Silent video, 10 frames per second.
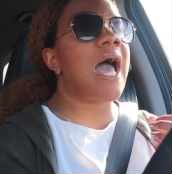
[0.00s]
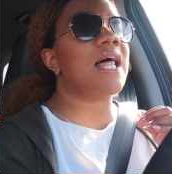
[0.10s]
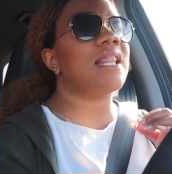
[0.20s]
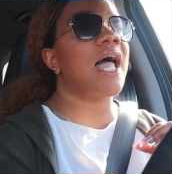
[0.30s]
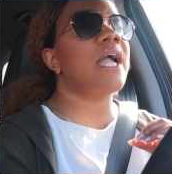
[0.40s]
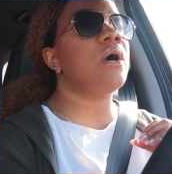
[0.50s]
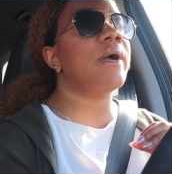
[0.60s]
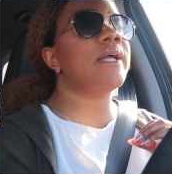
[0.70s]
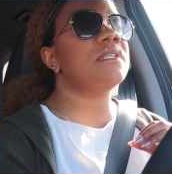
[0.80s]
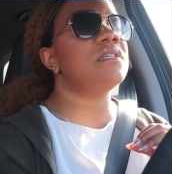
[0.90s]
I like
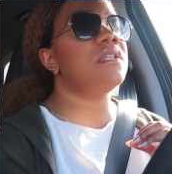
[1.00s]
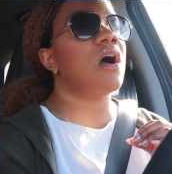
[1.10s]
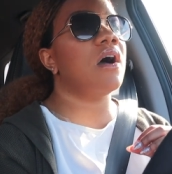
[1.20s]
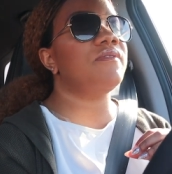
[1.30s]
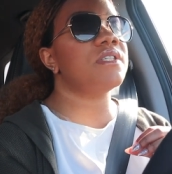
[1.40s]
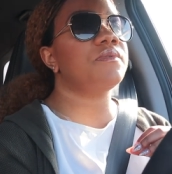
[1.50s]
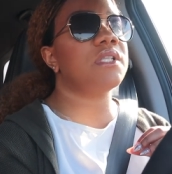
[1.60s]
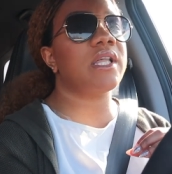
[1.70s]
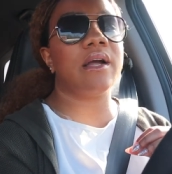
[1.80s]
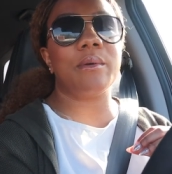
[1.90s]
going into the office
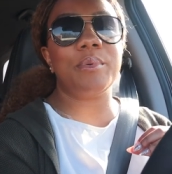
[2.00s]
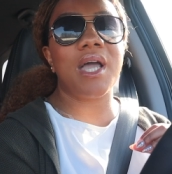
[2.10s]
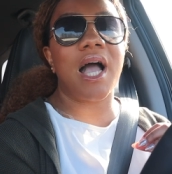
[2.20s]
for therapy.